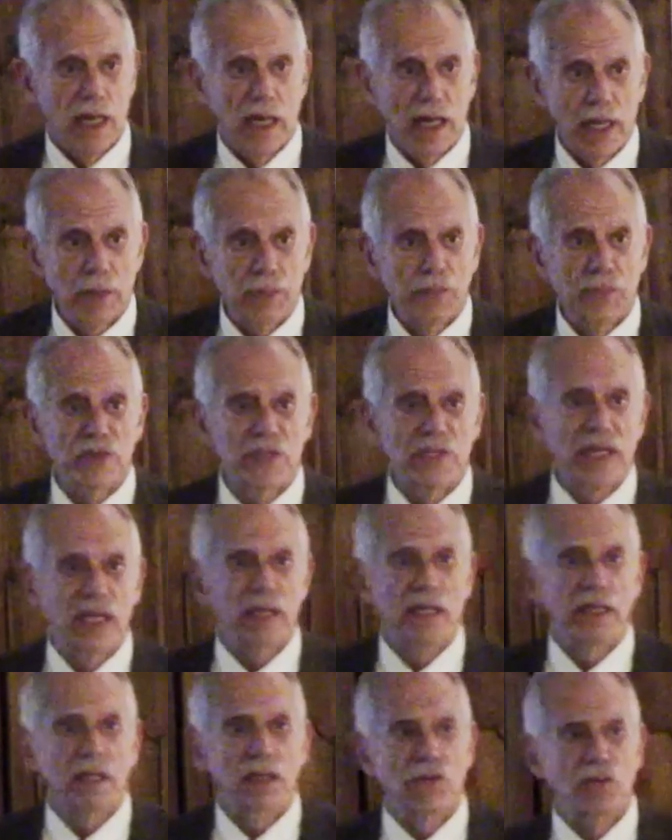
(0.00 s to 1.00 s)
and
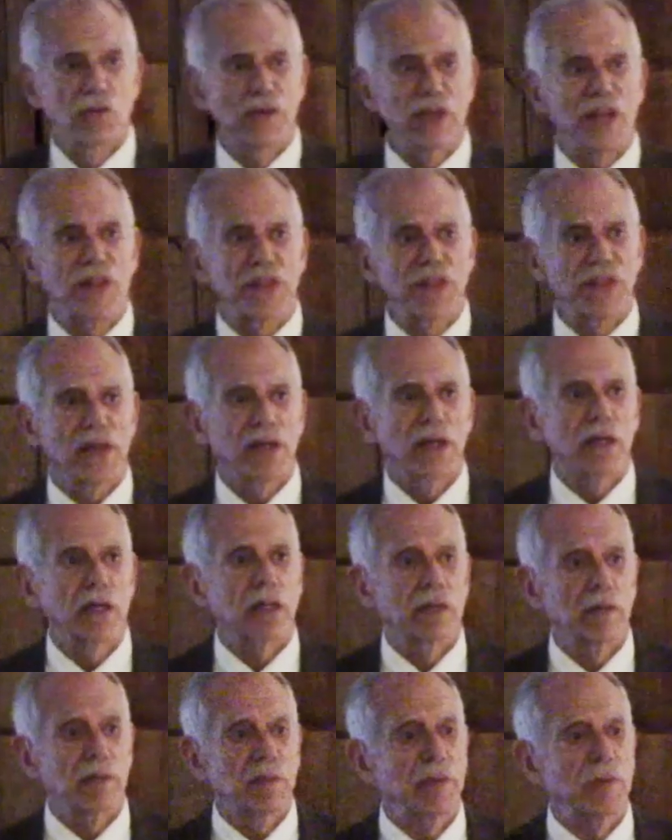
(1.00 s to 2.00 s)
presented a wreath in
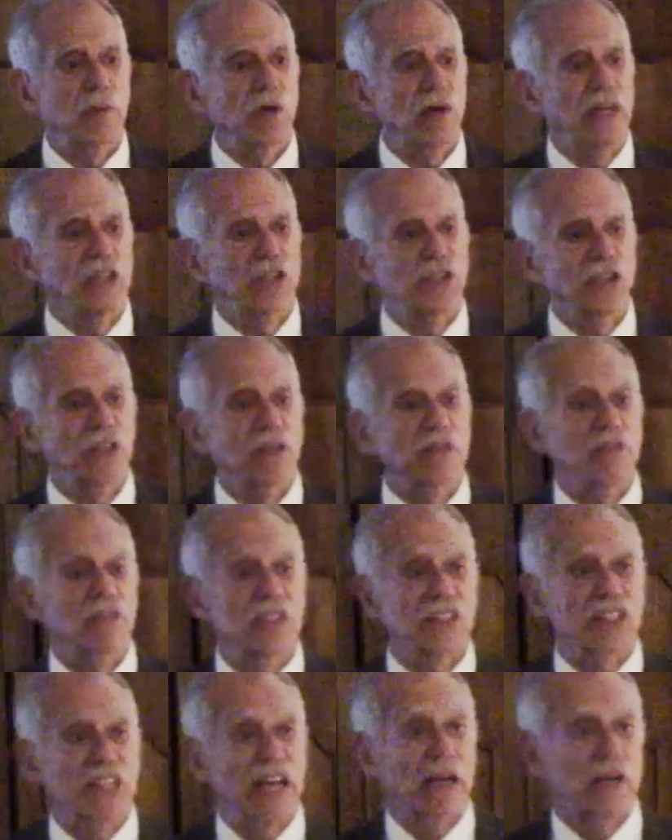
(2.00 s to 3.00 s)
commemoration of the
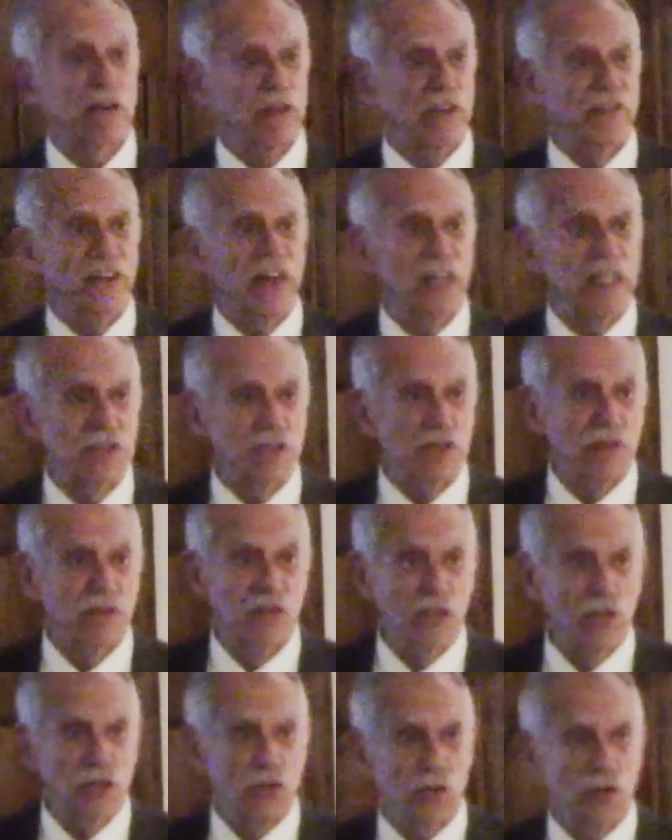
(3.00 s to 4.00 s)
sacrifice of
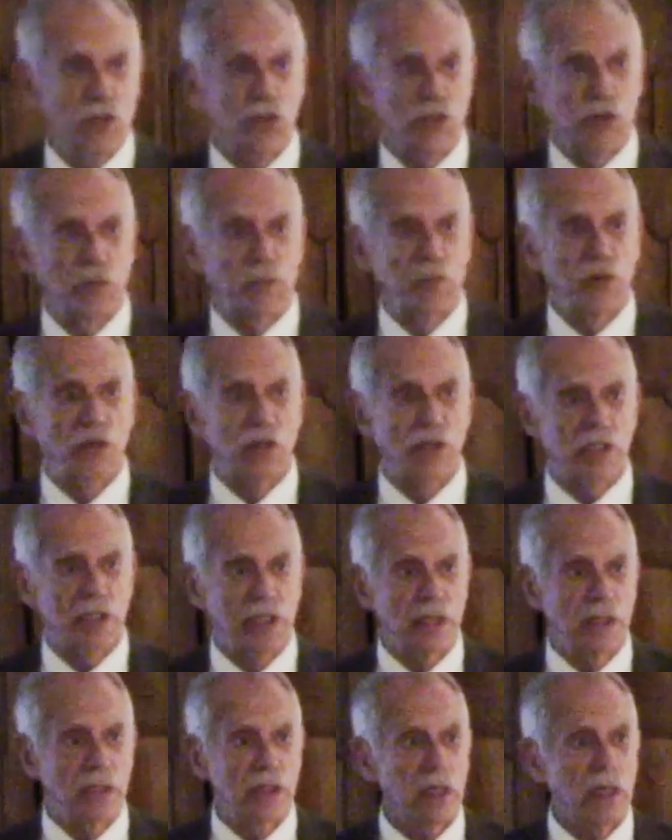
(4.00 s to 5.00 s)
the Jewish
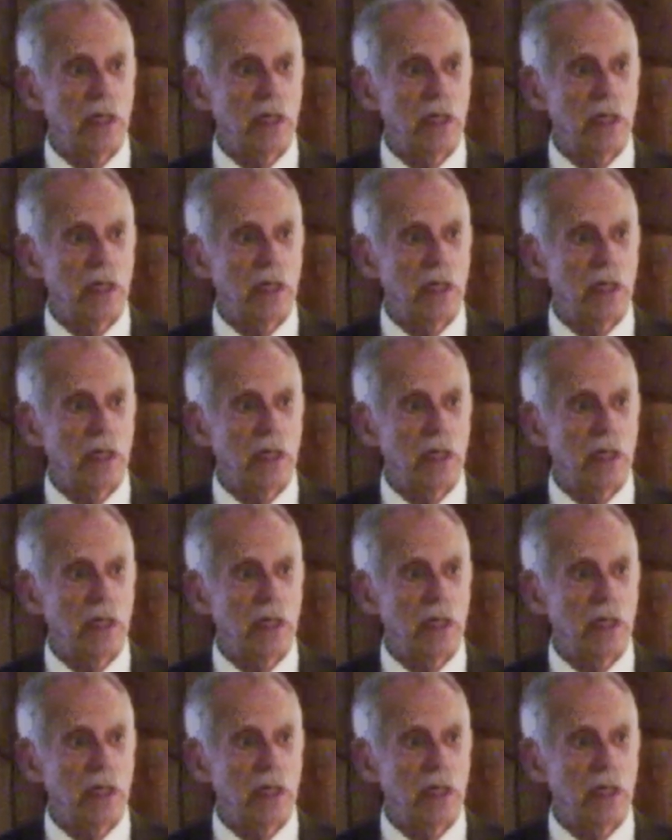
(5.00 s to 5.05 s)
community,